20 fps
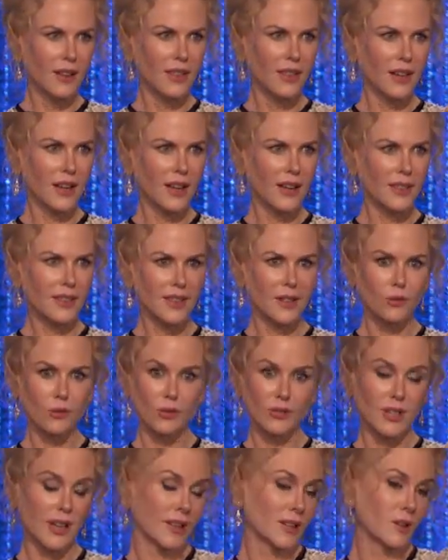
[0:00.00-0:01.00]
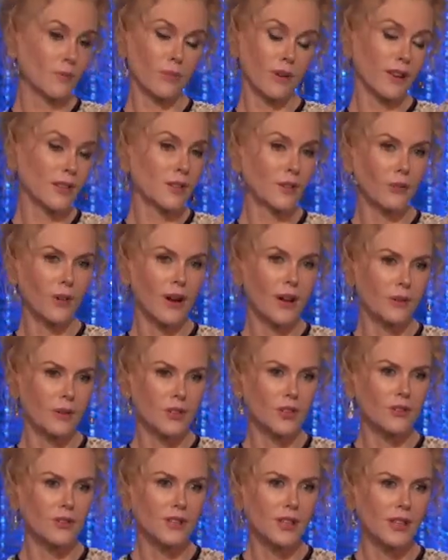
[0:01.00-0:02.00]
that I think will take your breath away
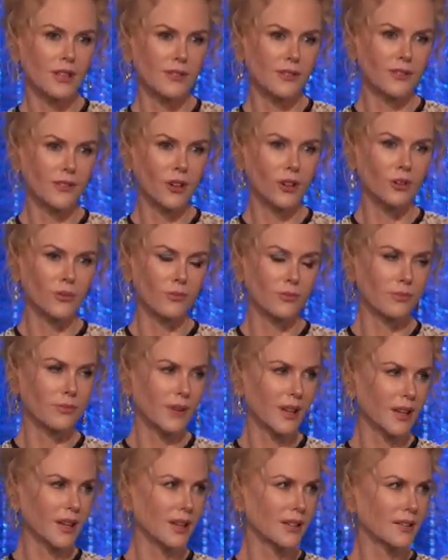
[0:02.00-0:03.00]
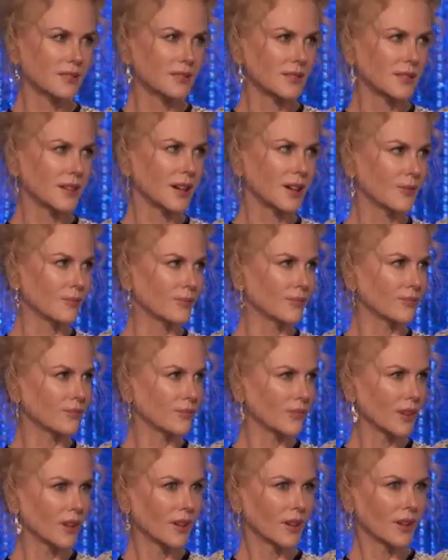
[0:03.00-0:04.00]
when you see the film because.
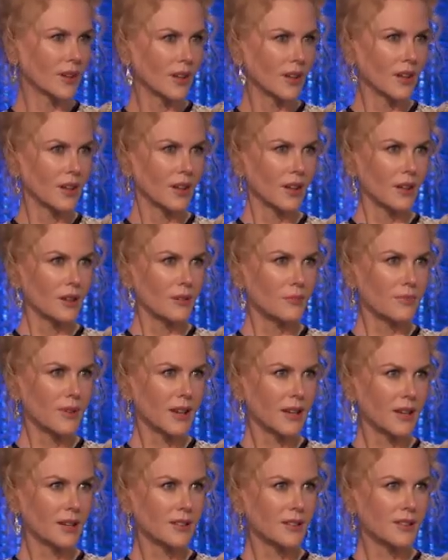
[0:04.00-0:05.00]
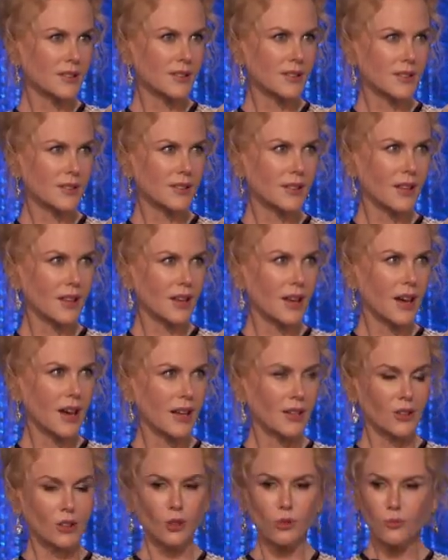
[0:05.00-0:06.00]
Um, because
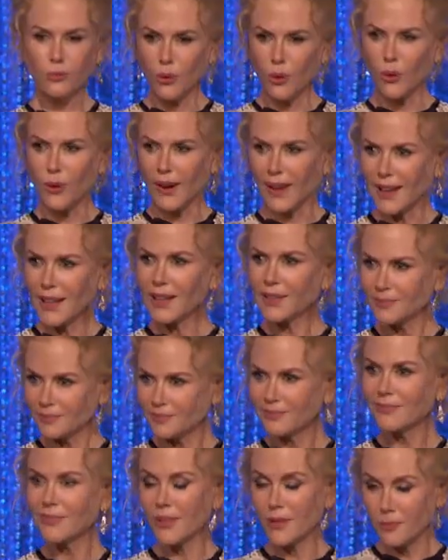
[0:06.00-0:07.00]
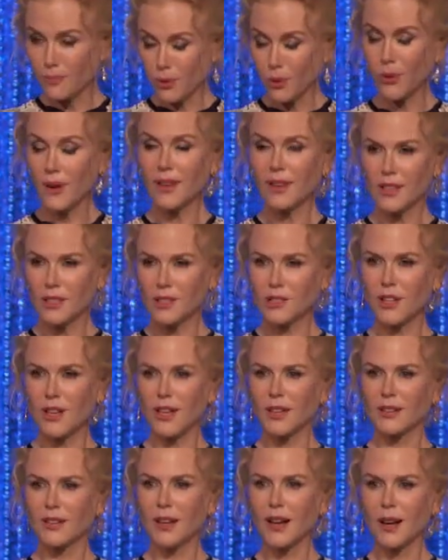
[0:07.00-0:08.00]
a little boy, the boy that she
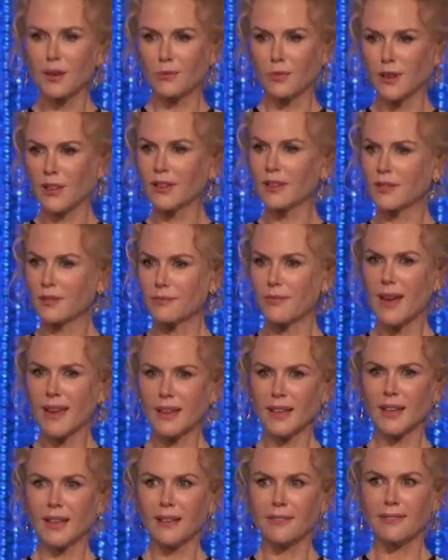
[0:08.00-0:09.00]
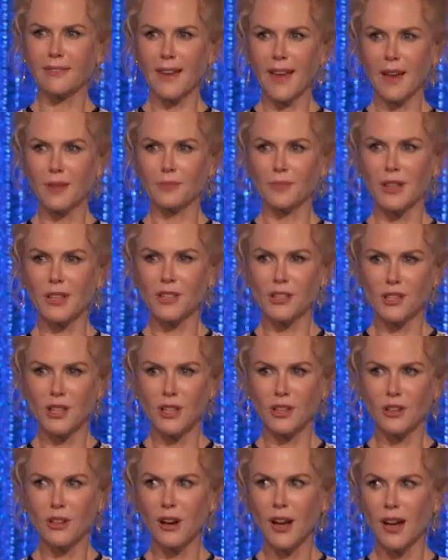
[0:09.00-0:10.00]
ended up with, making a family,
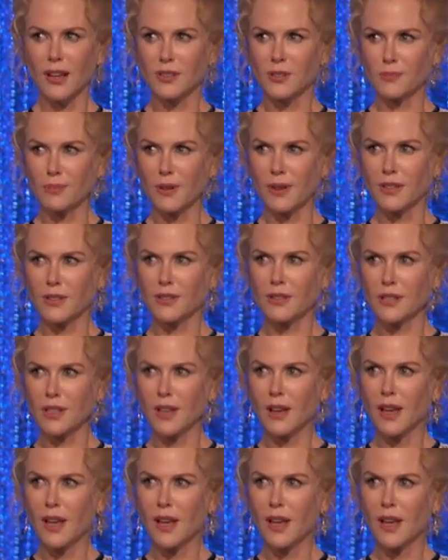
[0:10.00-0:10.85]
she and her husband,